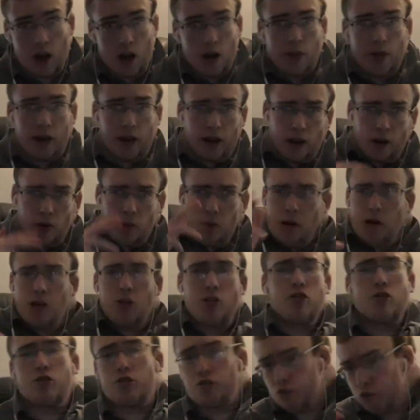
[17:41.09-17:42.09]
Being
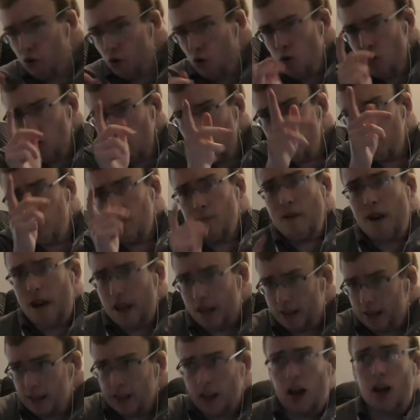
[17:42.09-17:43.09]
weird, Thor met
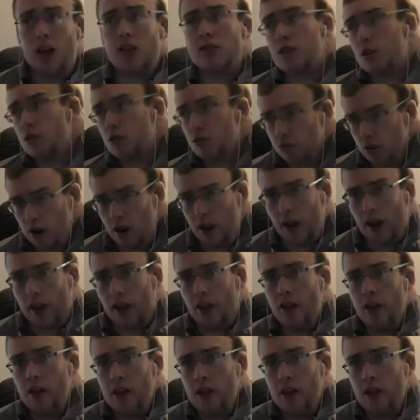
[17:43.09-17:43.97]
Doctor Strange.